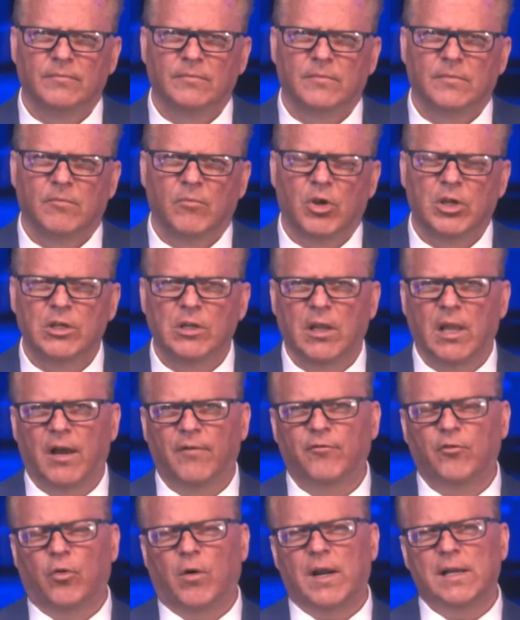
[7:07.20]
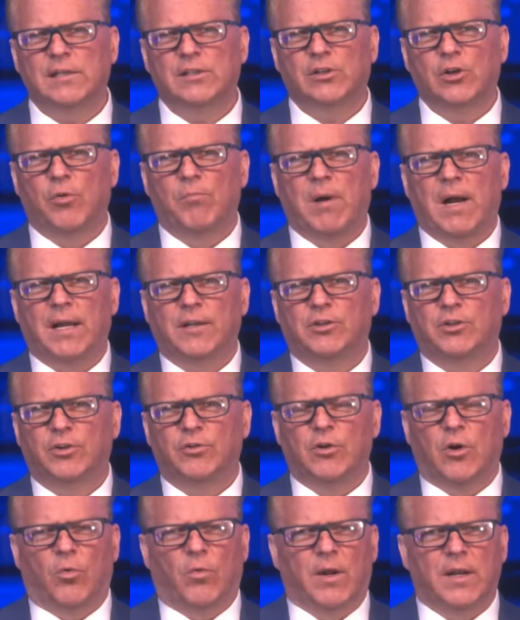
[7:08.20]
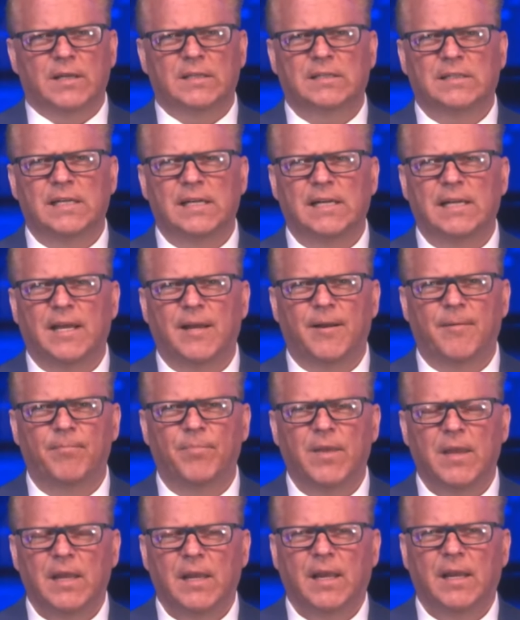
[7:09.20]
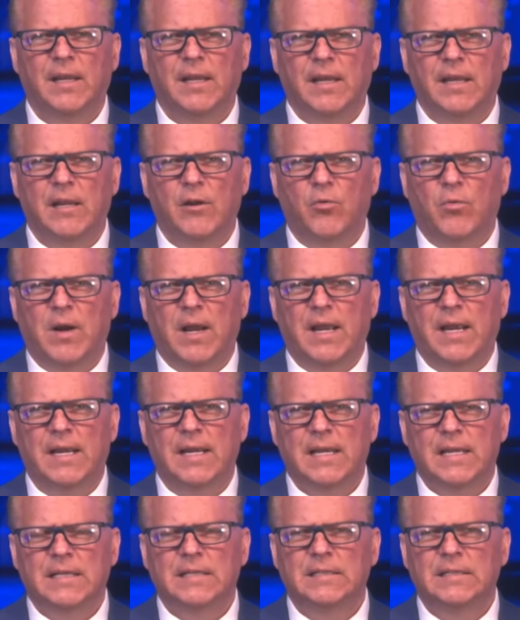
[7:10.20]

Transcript: You love Christ so much, you don't want to see him in any way